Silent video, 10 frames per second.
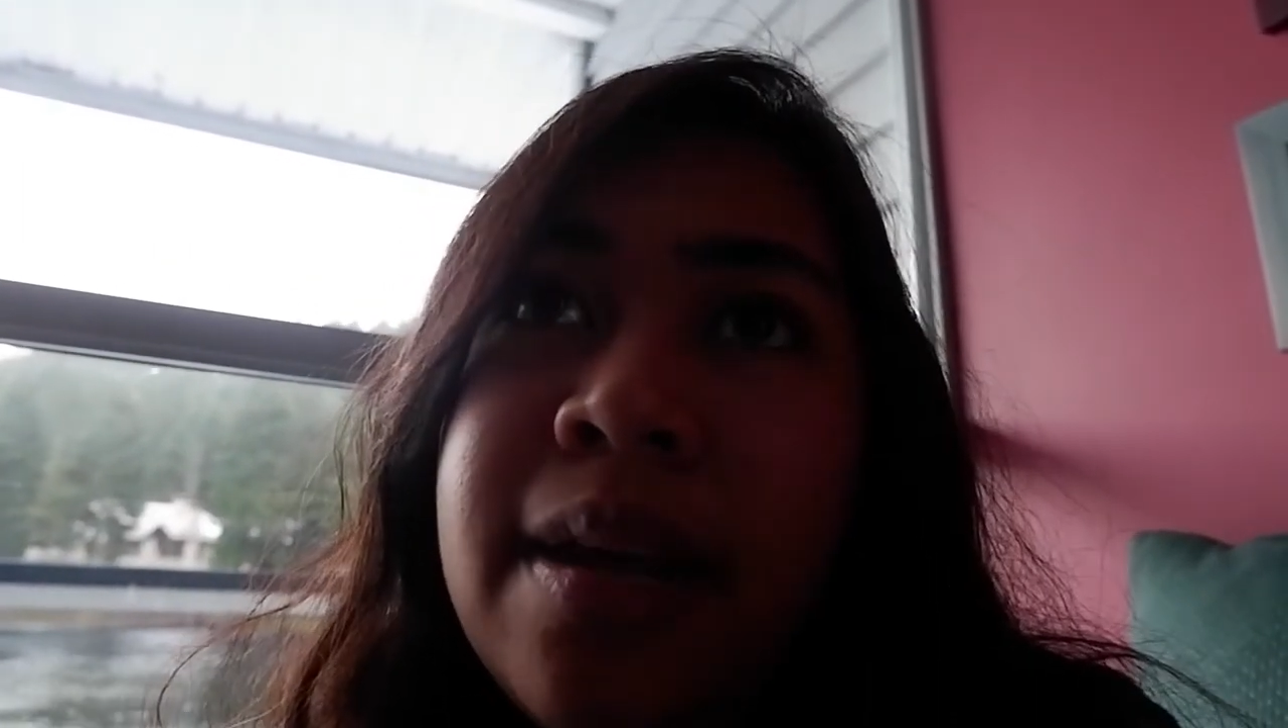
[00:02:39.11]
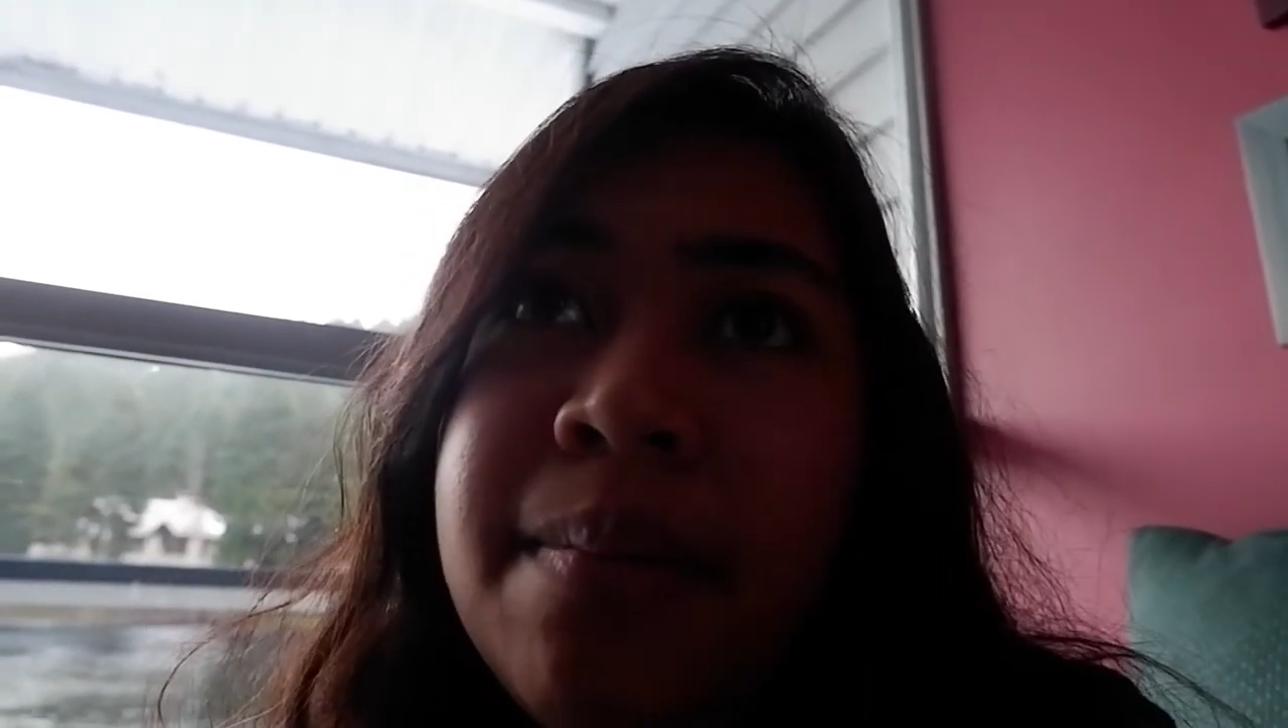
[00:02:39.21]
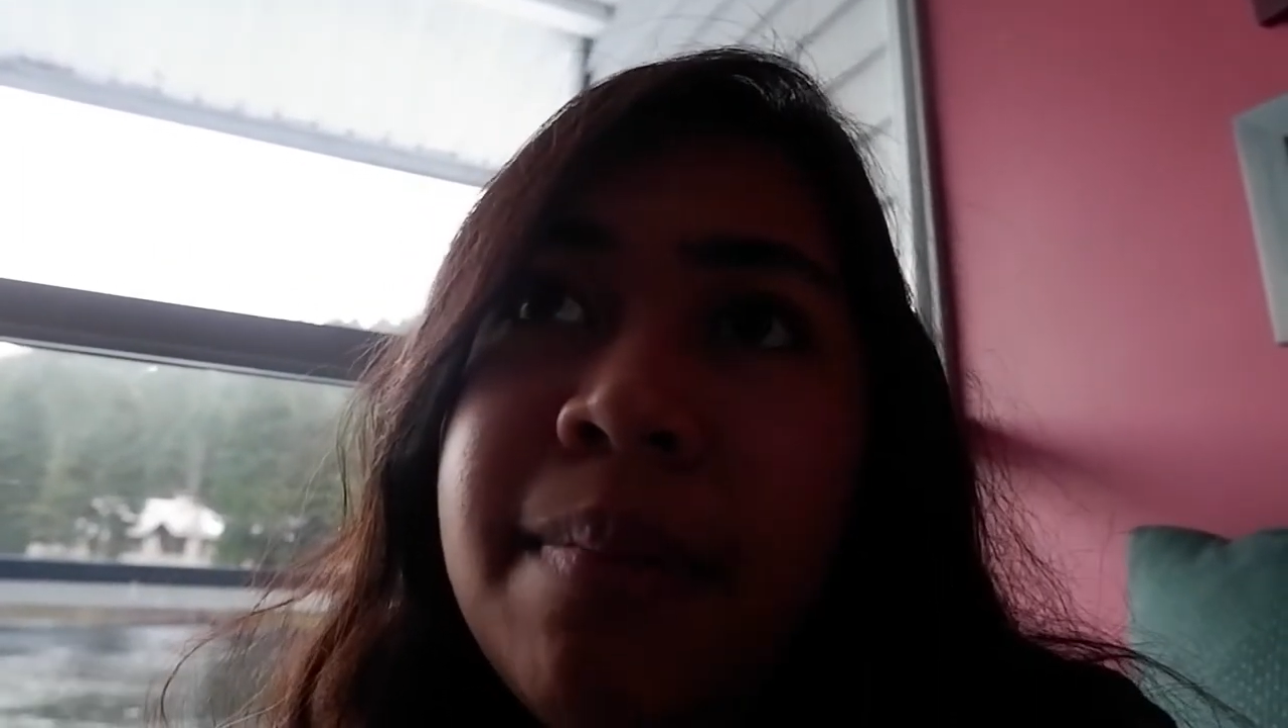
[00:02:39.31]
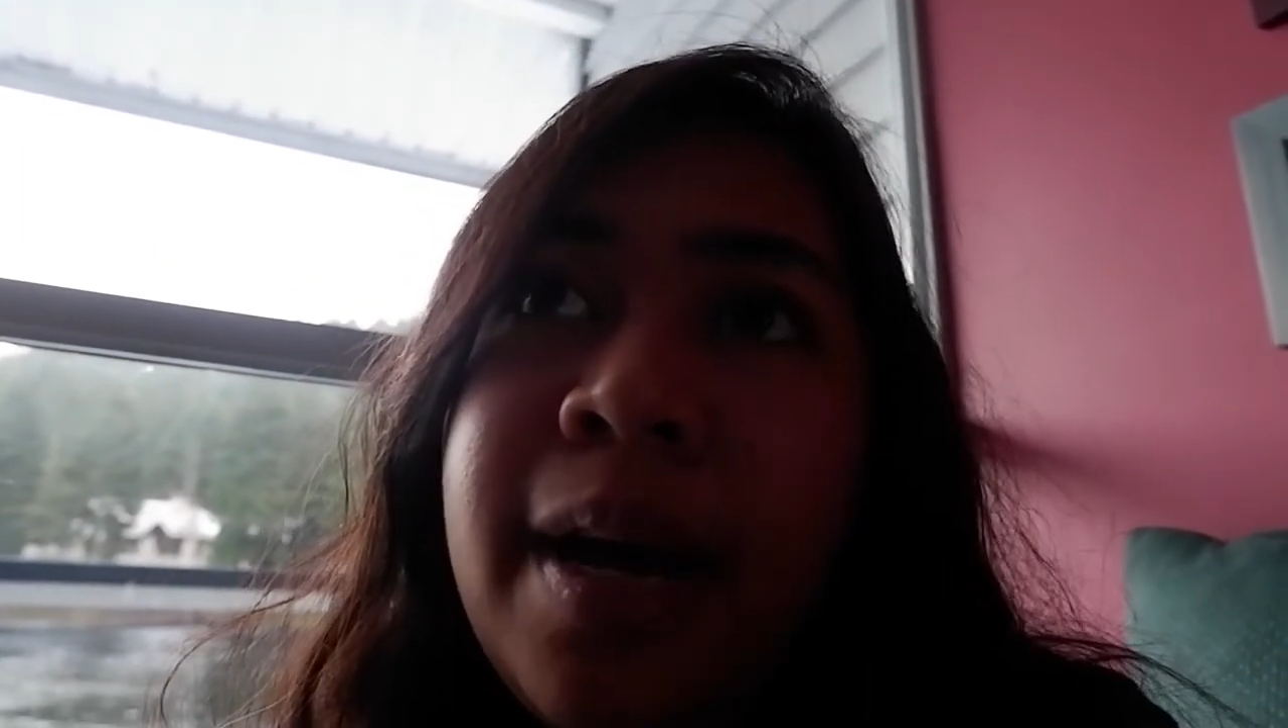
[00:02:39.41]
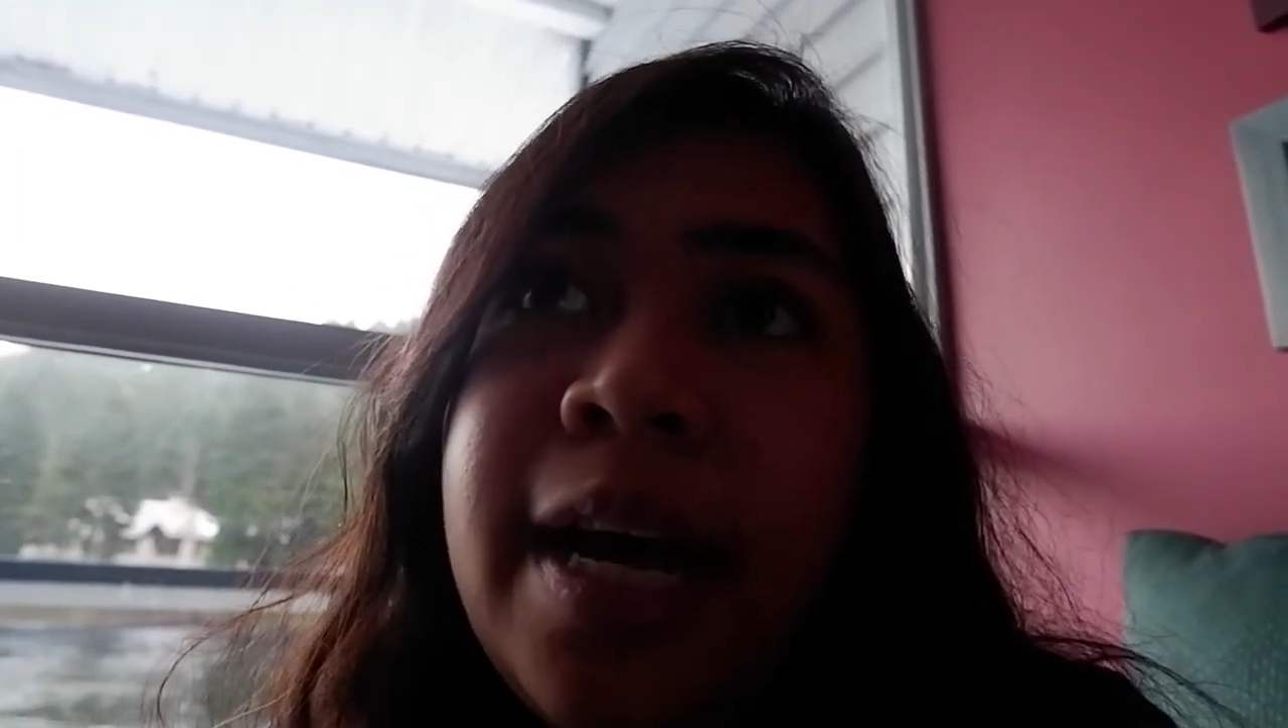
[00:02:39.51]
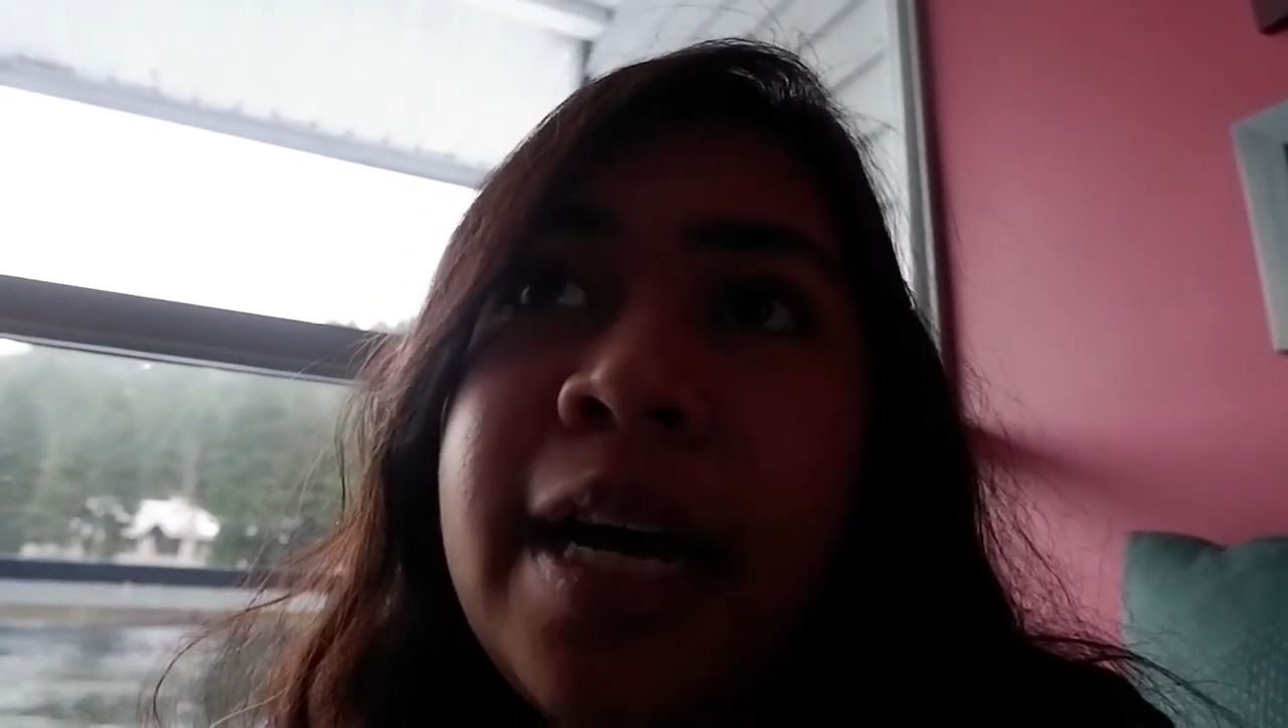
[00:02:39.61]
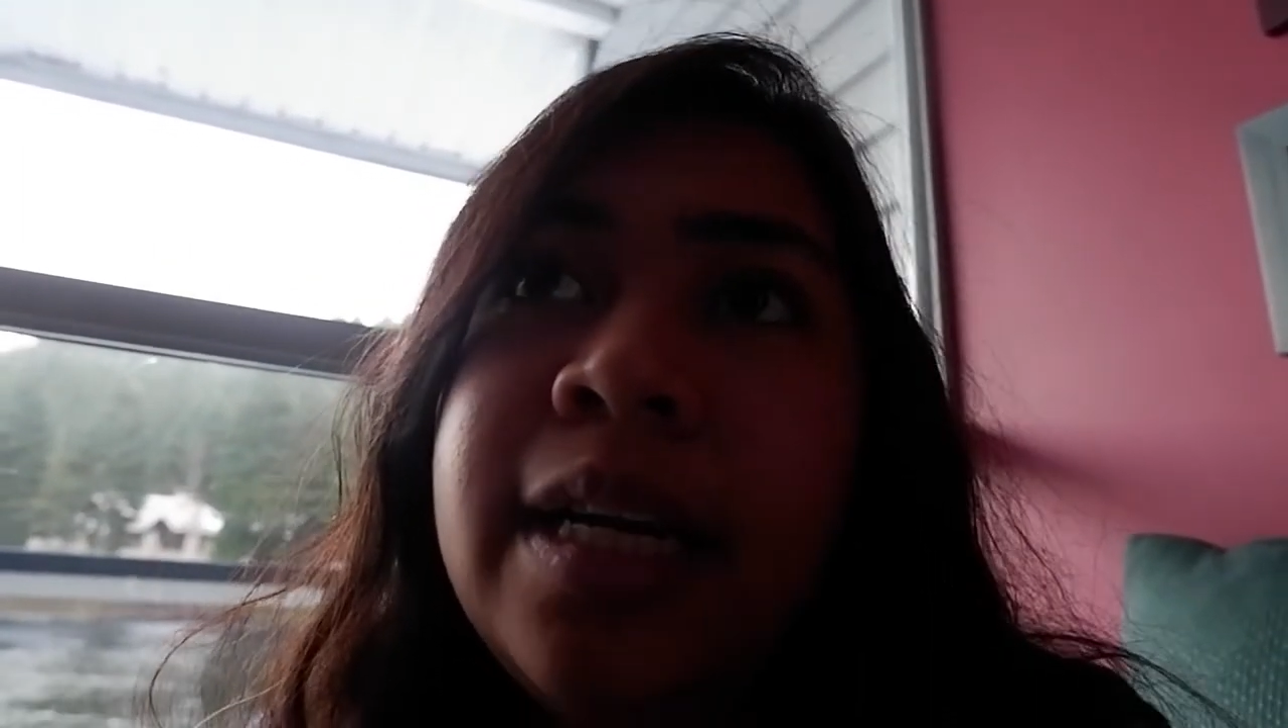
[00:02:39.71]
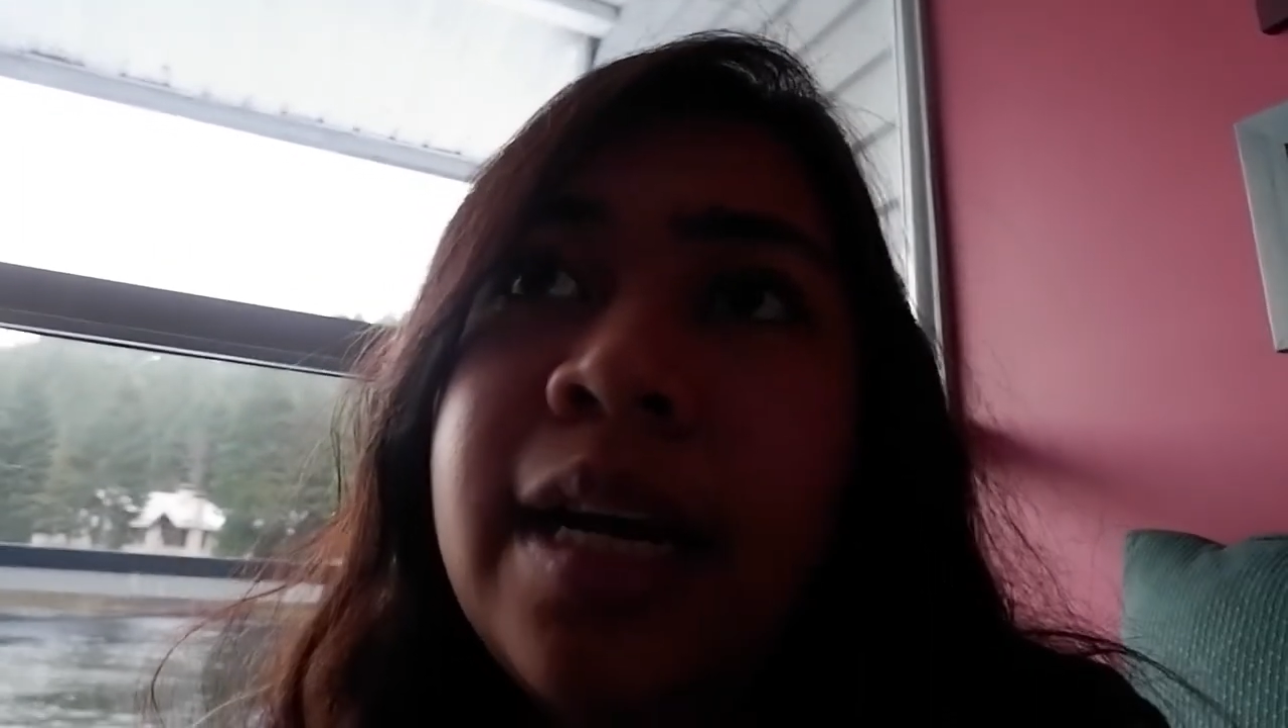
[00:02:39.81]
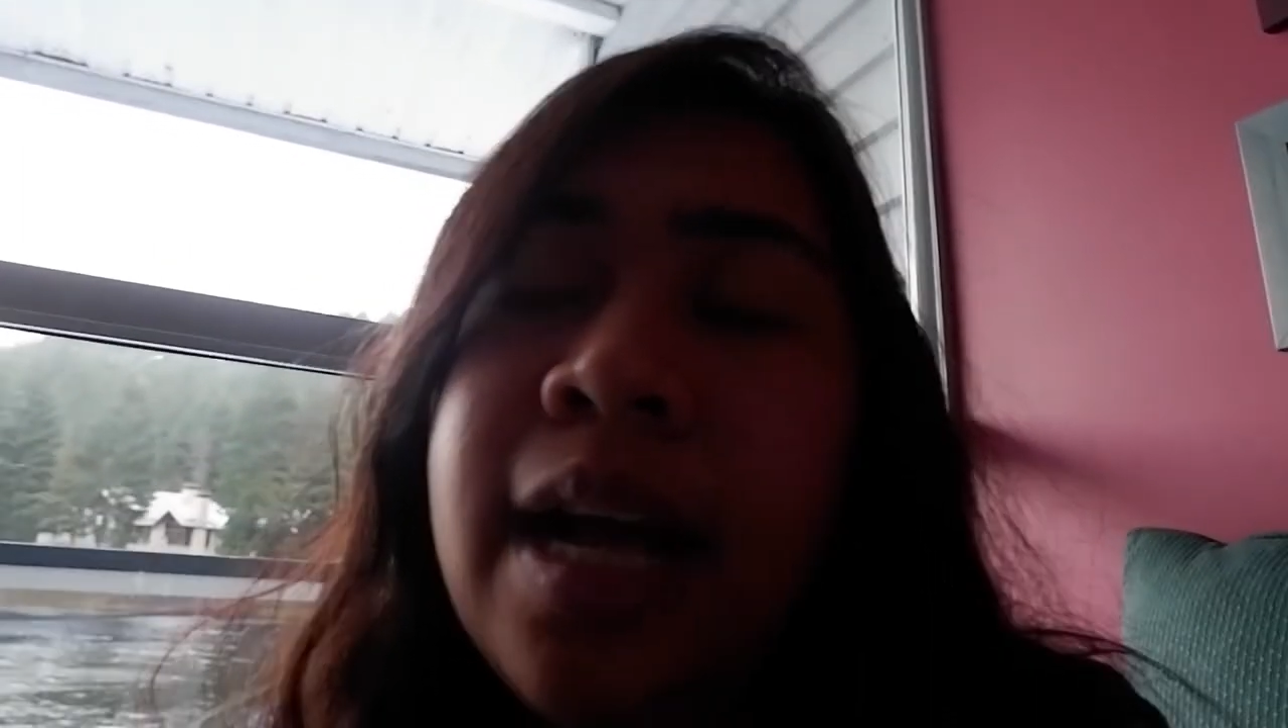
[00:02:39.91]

but